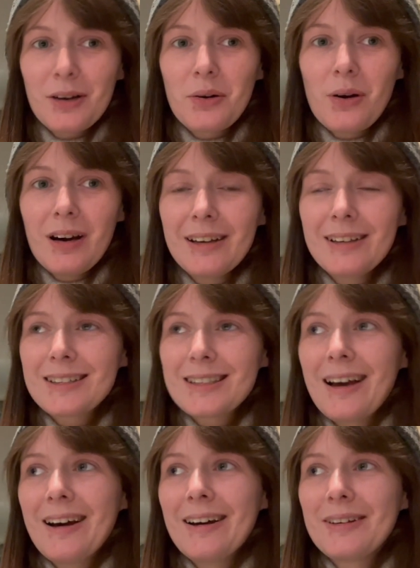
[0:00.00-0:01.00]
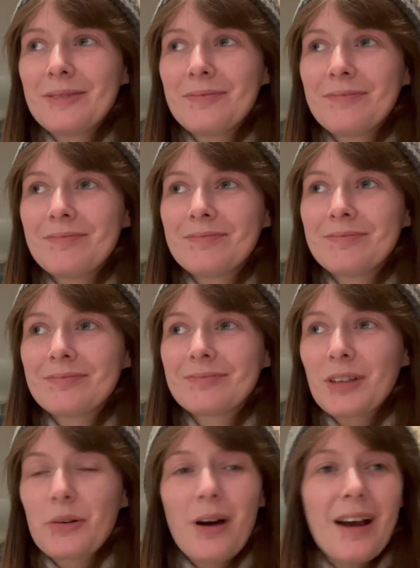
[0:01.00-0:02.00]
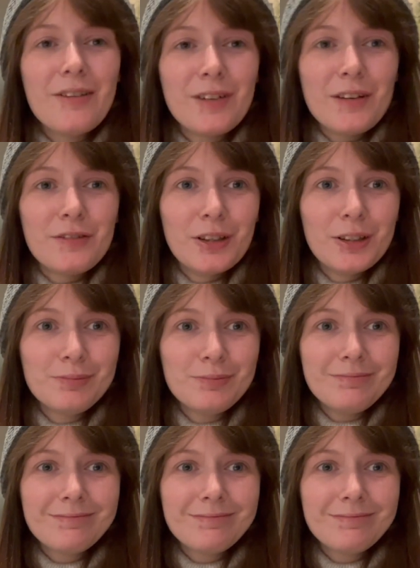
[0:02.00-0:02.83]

quite eventful.